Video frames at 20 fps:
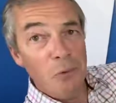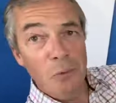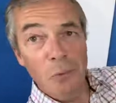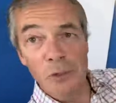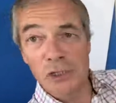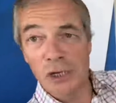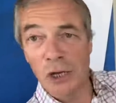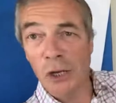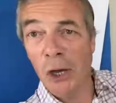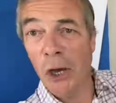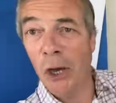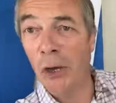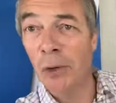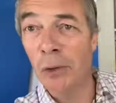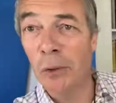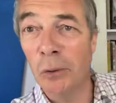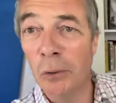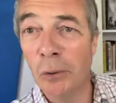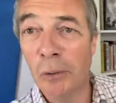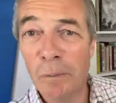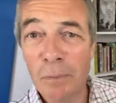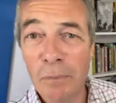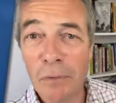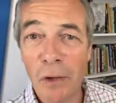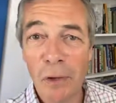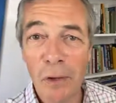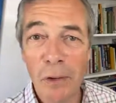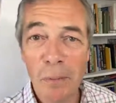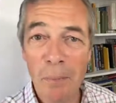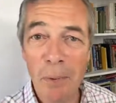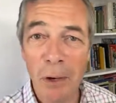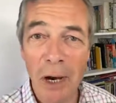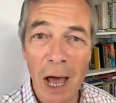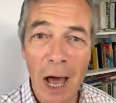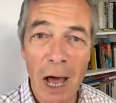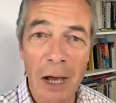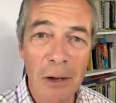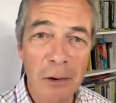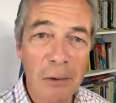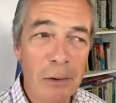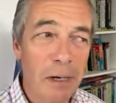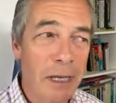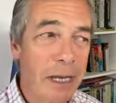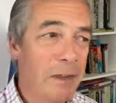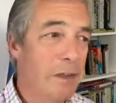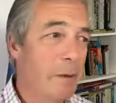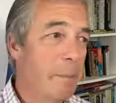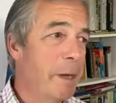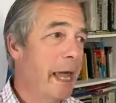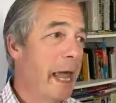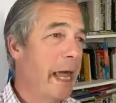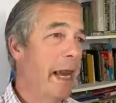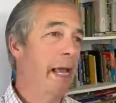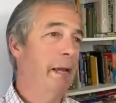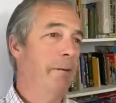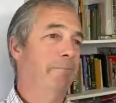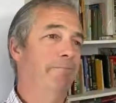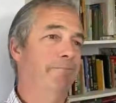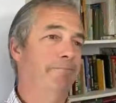was a coup, but only the beginning.